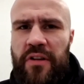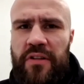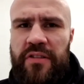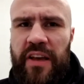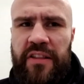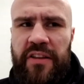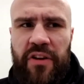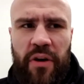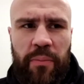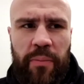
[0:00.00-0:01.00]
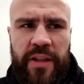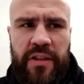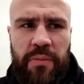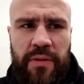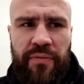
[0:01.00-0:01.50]
technically better,
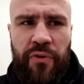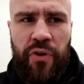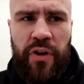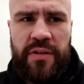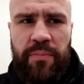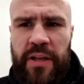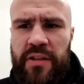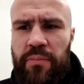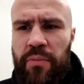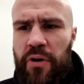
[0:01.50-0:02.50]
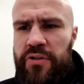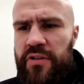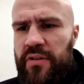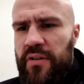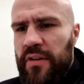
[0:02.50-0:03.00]
but Fury is a better
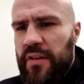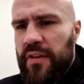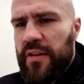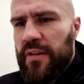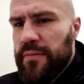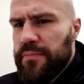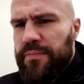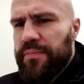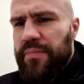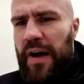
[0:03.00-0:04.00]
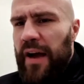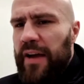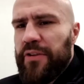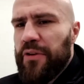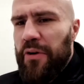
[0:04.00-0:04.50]
boxer. But I
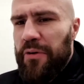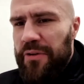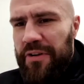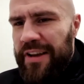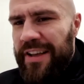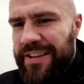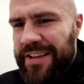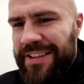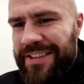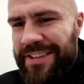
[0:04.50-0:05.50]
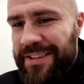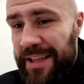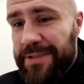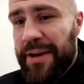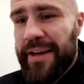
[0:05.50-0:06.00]
don't know, you know. It's
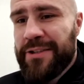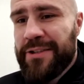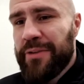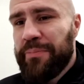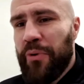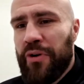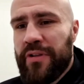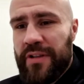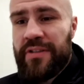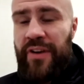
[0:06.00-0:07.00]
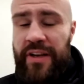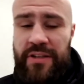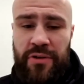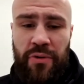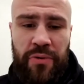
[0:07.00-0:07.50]
that's why it's so important. That's why
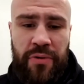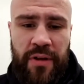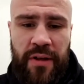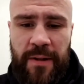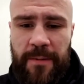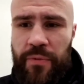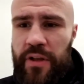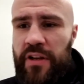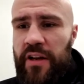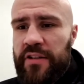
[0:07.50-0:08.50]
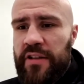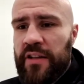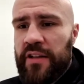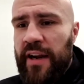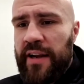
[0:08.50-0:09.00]
it's so
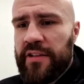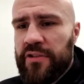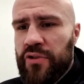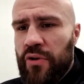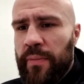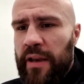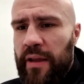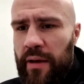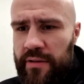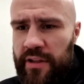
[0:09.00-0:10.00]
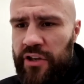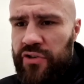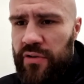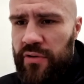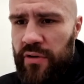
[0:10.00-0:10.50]
attracted so many
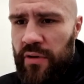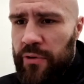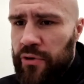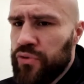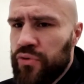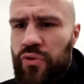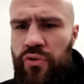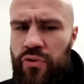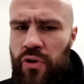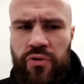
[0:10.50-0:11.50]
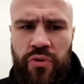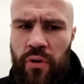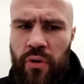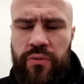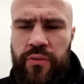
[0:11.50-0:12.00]
attention, you know, because you don't
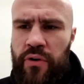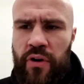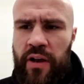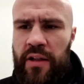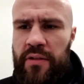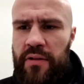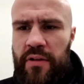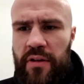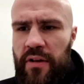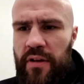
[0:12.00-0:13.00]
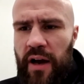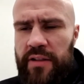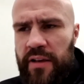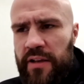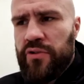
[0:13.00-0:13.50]
know what you're going to get. I
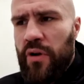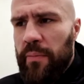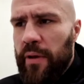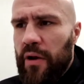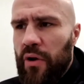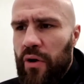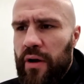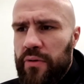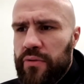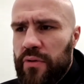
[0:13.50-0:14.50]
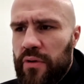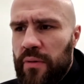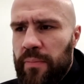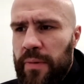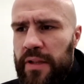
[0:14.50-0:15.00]
think going to be a knockout, you know,
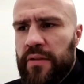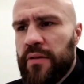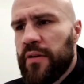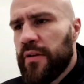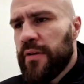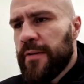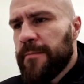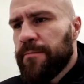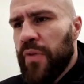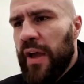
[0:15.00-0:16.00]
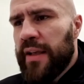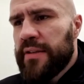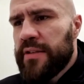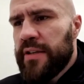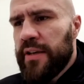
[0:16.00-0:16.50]
but I can
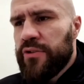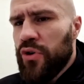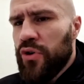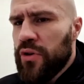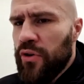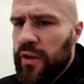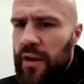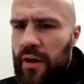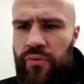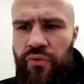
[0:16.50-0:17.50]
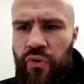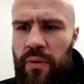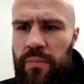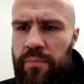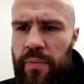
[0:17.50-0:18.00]
see Joshua knocking out
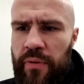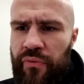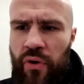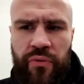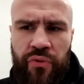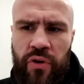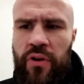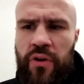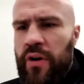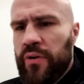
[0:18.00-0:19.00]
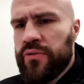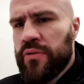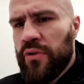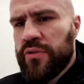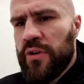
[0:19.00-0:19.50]
Fury before Fury
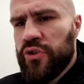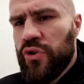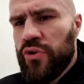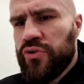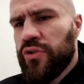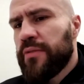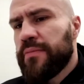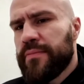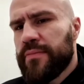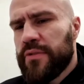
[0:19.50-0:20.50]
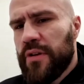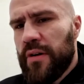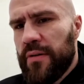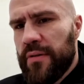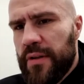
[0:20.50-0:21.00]
knocks out Joshua.
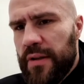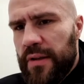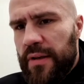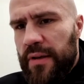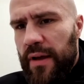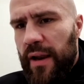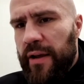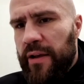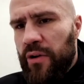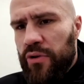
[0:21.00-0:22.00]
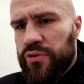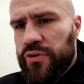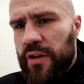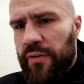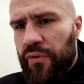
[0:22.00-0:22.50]
So, and I can also
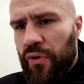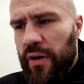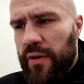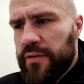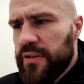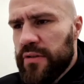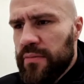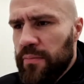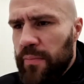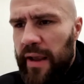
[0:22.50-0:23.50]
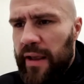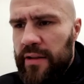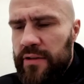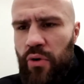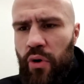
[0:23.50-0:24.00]
see Fury just making
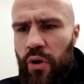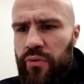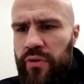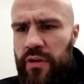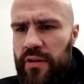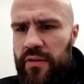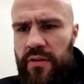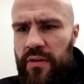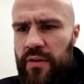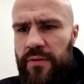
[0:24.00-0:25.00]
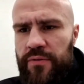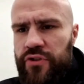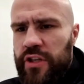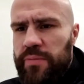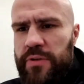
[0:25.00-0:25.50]
it so awkward and
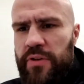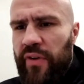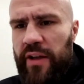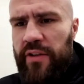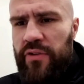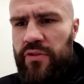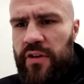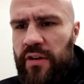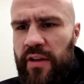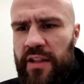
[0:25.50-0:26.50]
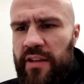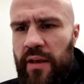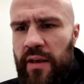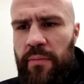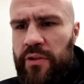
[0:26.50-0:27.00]
gypsy fight, you know, getting
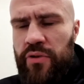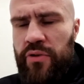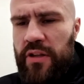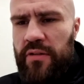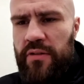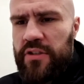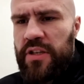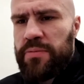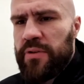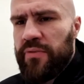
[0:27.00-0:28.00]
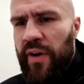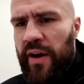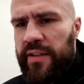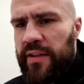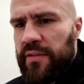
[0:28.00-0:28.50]
him into that gypsy
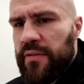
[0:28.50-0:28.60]
fight. And